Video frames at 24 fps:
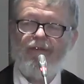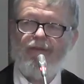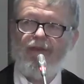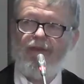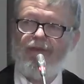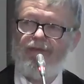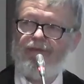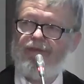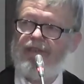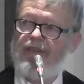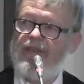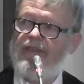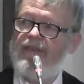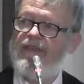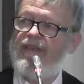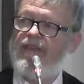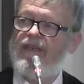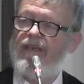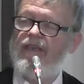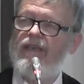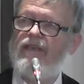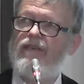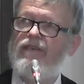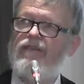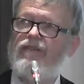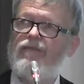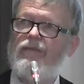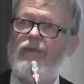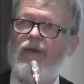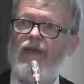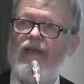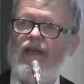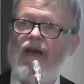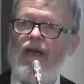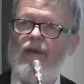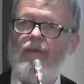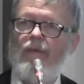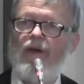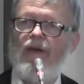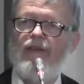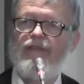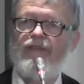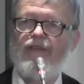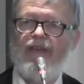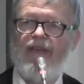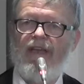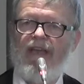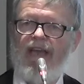15 years, when I
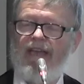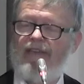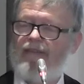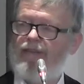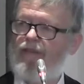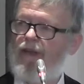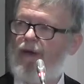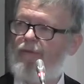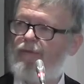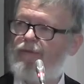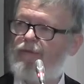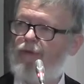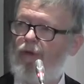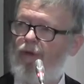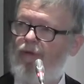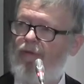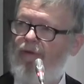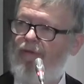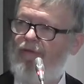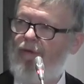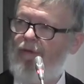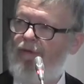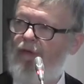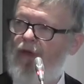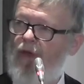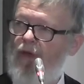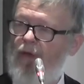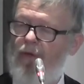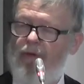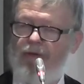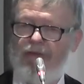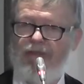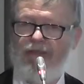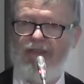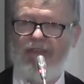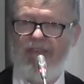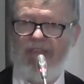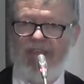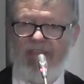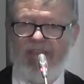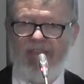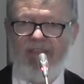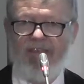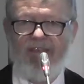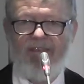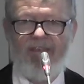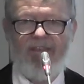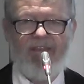was an election observer for the
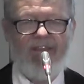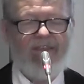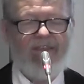OSCE,